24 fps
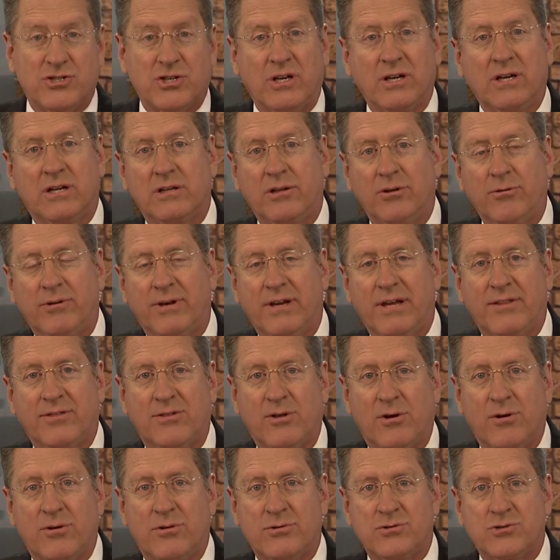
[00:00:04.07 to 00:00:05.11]
including
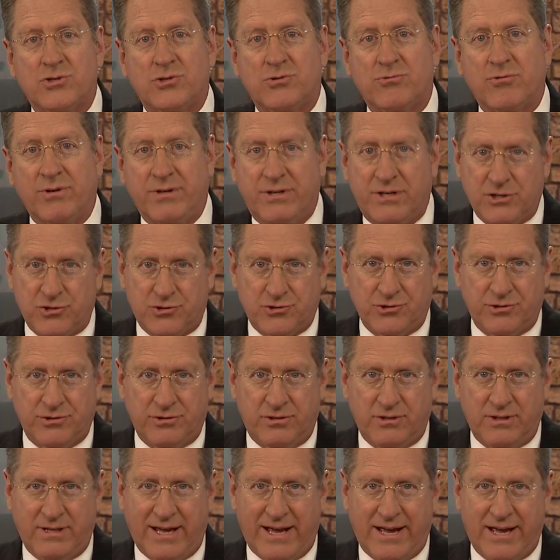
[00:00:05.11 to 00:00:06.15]
those
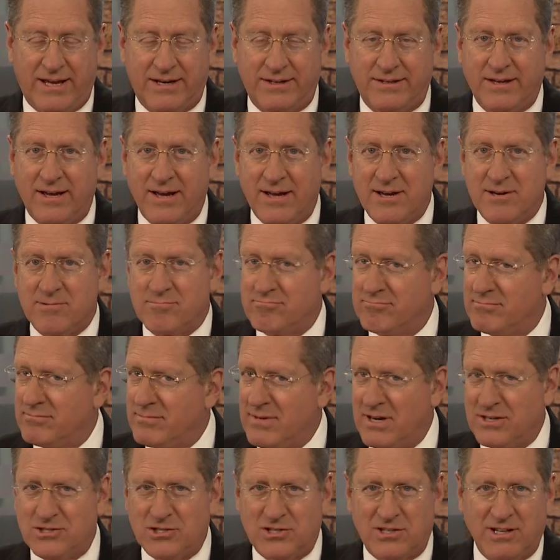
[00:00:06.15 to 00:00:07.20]
traditional and
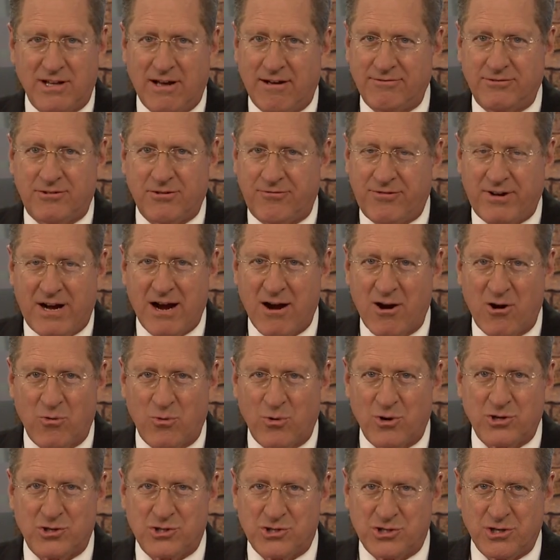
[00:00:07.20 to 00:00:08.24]
much loved
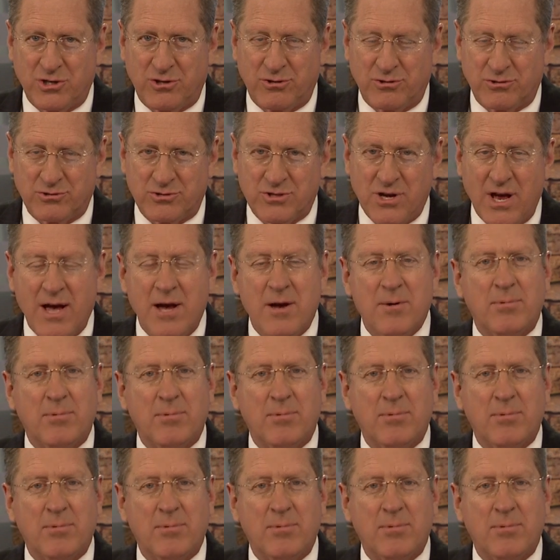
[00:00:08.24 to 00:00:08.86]
fireworks shows.